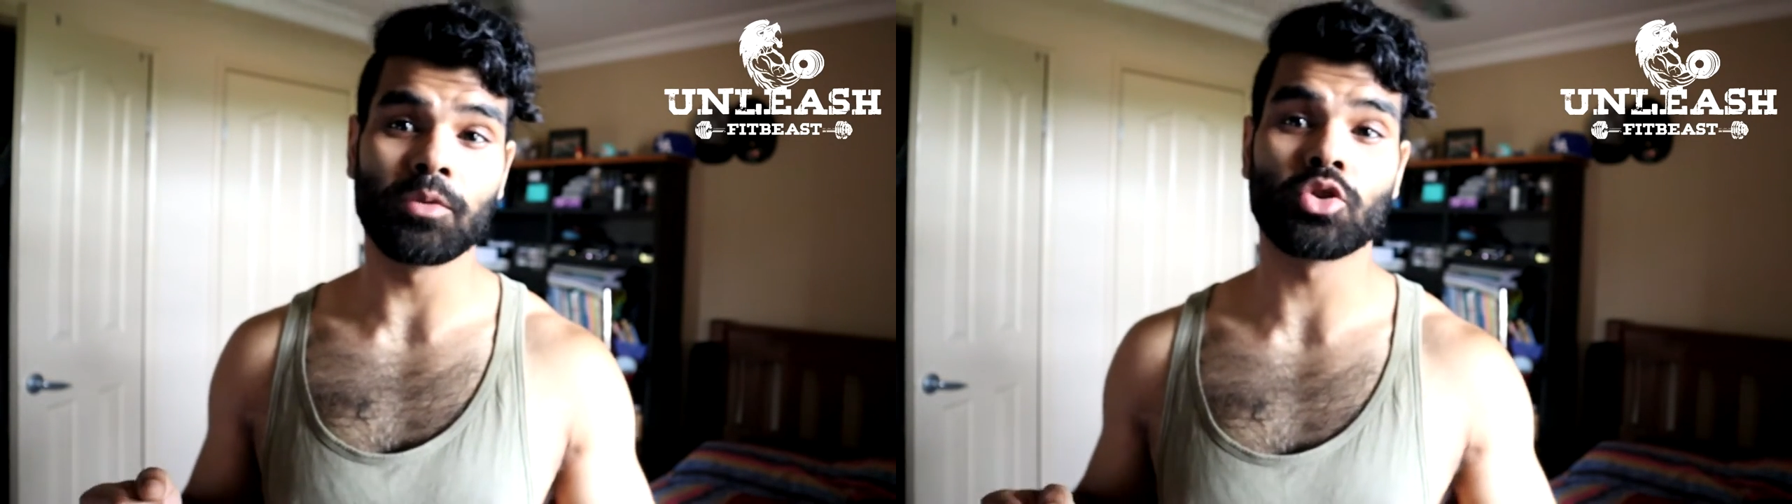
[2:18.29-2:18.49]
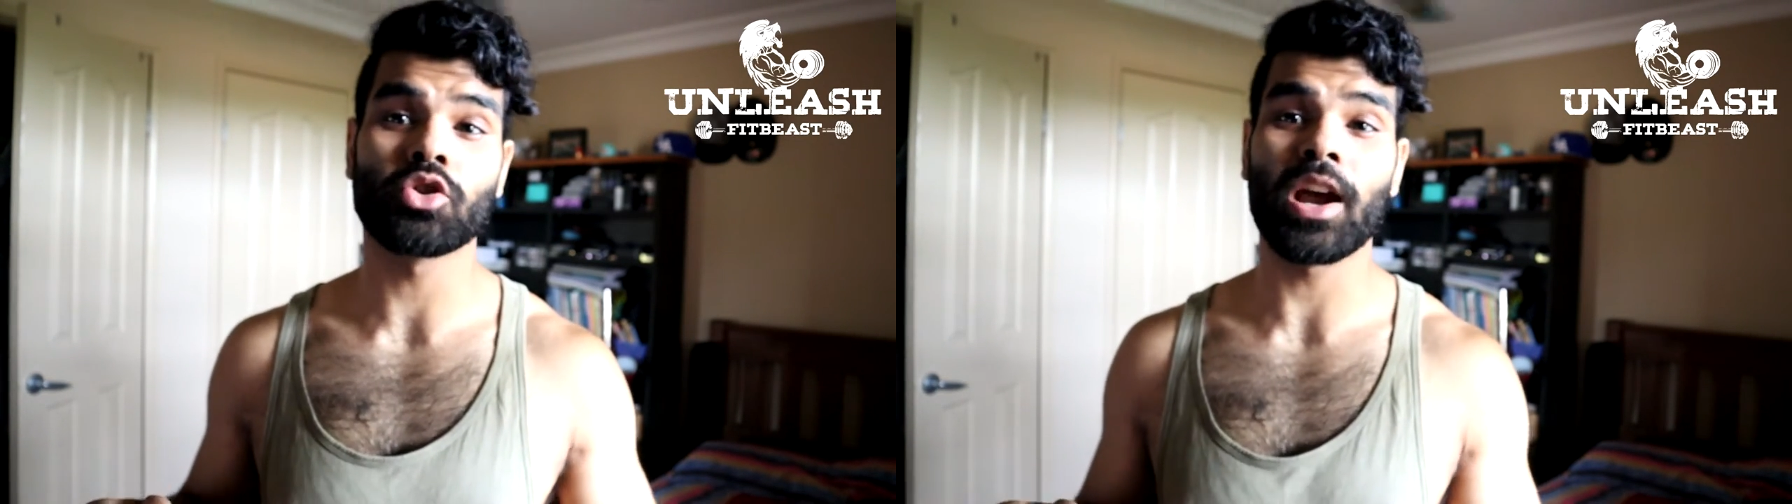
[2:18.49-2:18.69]

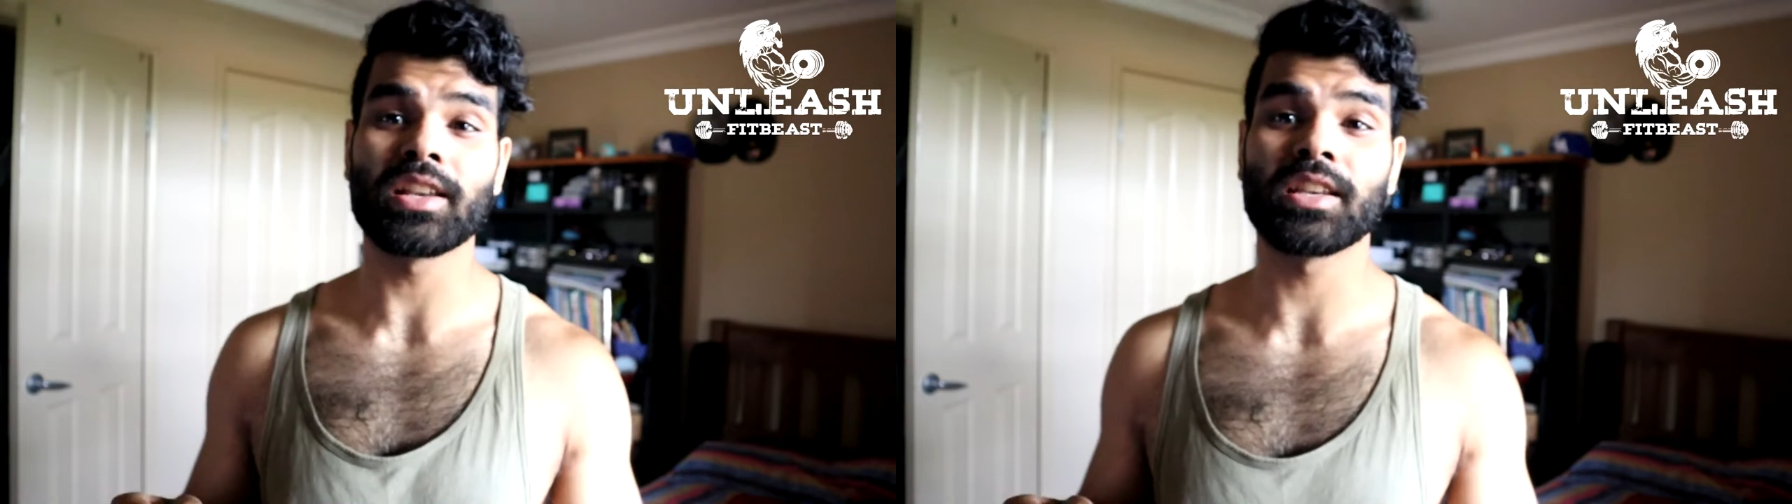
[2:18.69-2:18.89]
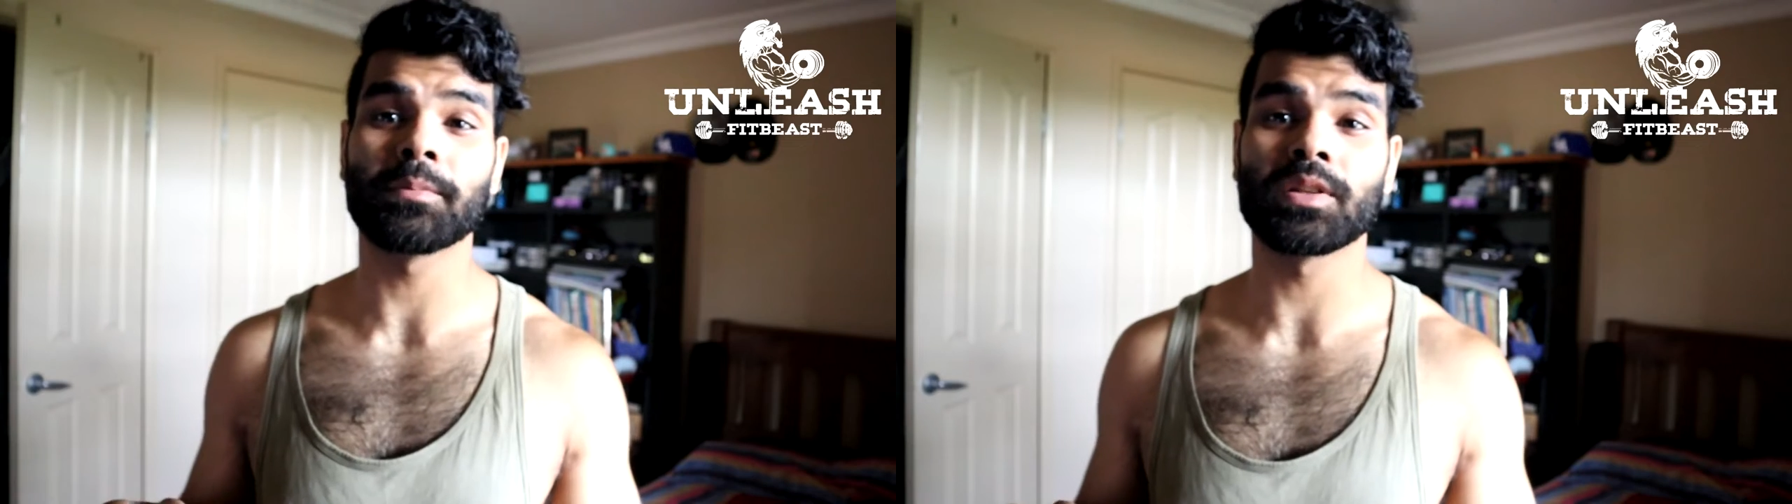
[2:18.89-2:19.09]
your
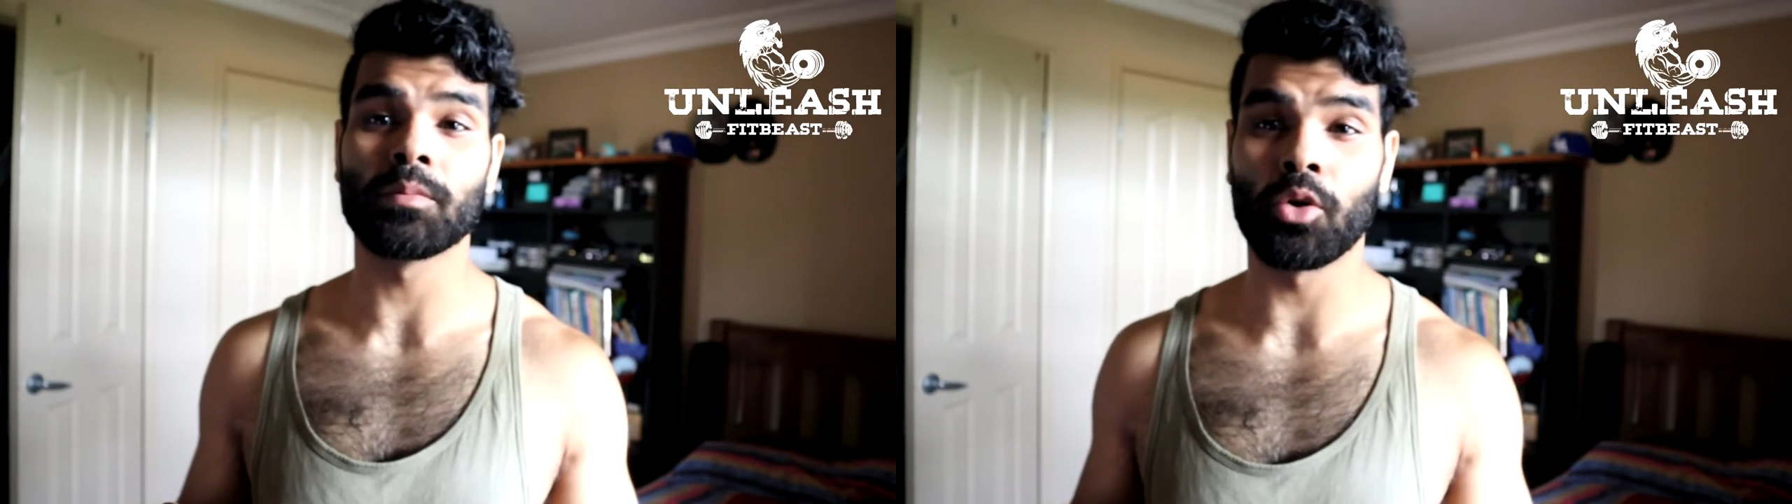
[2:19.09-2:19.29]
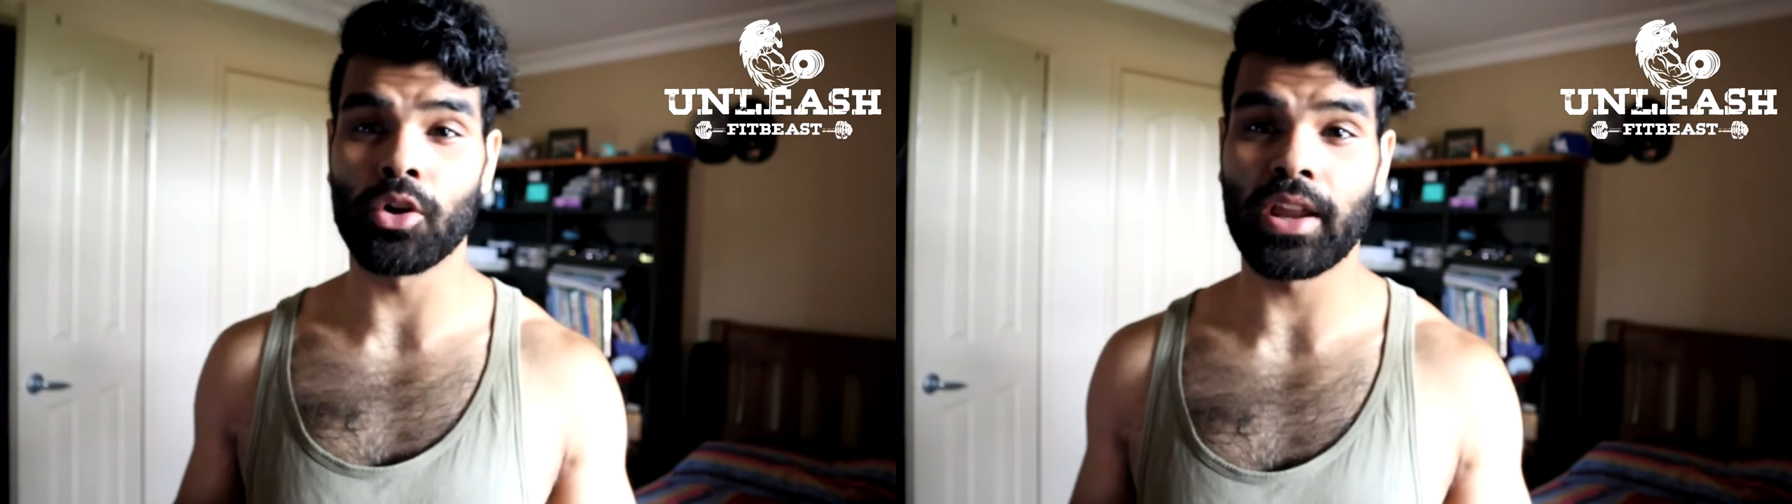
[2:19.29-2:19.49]
triceps are
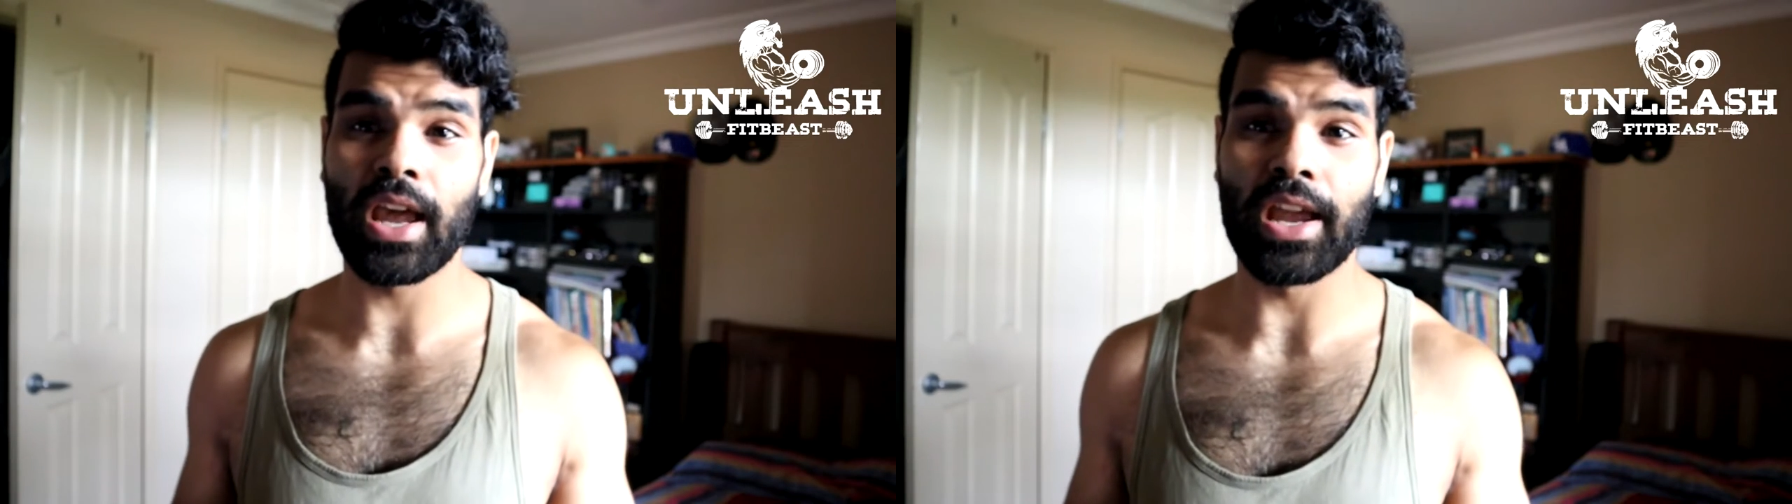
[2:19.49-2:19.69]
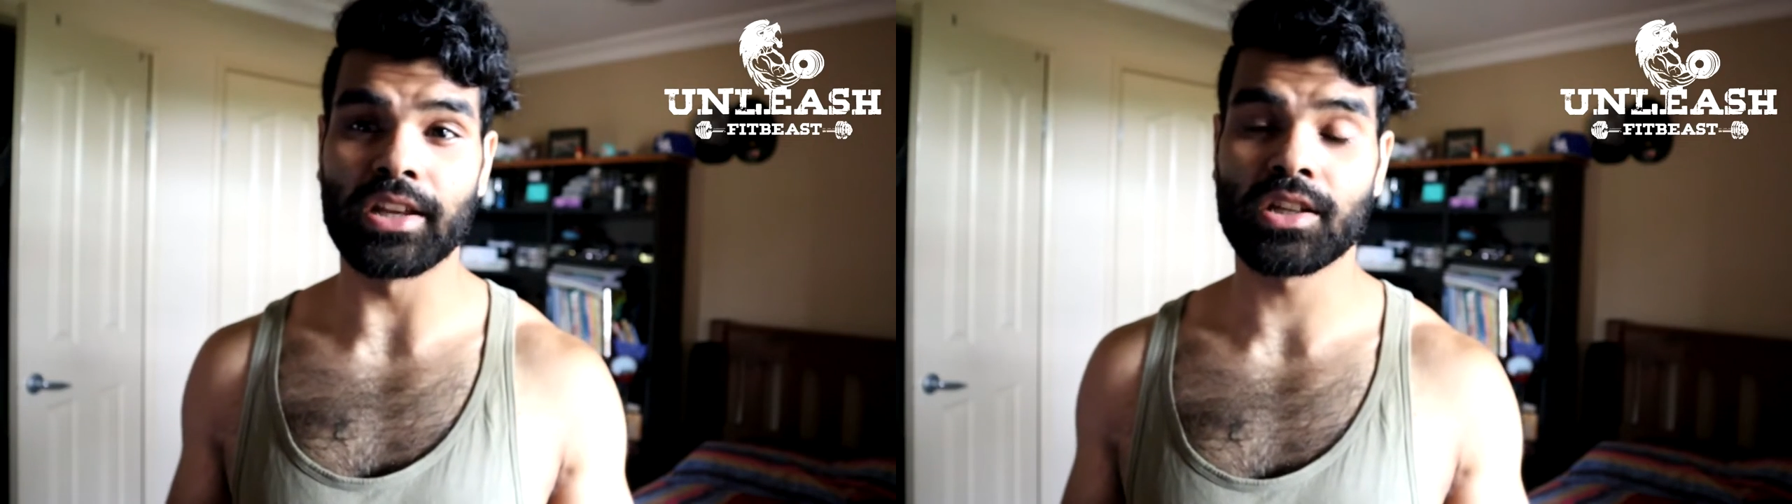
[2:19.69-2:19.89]
more
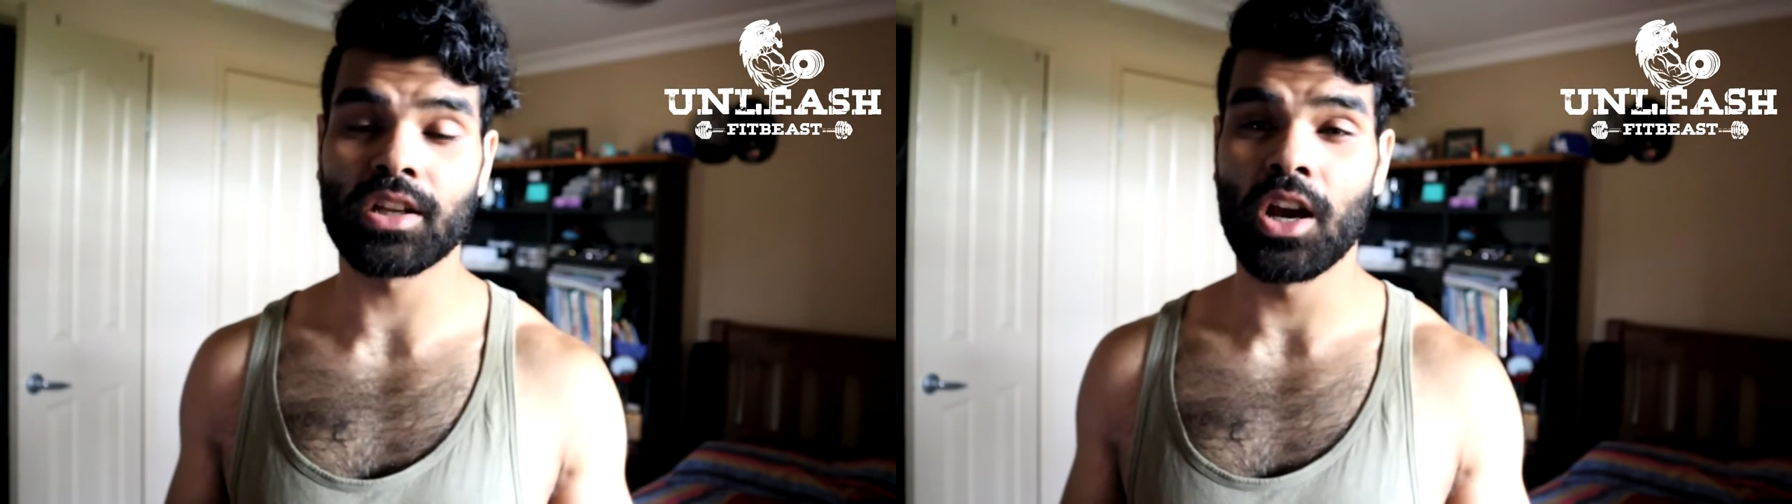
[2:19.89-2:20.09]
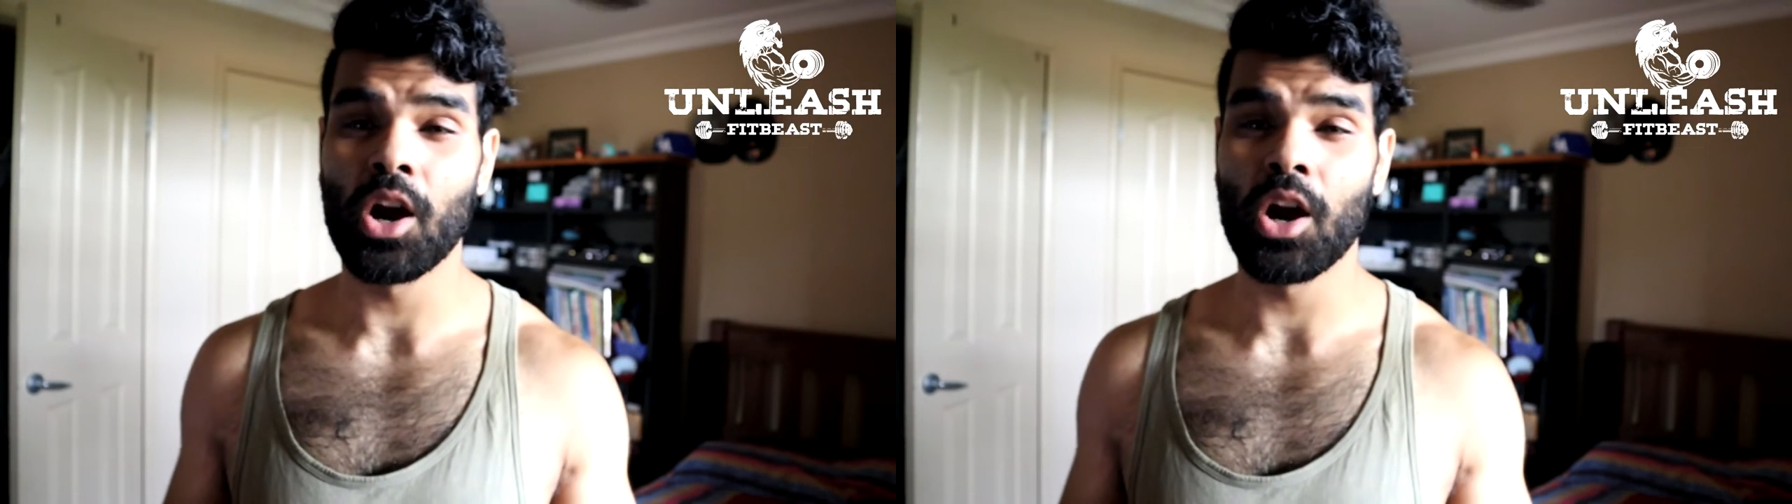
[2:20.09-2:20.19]
engaged.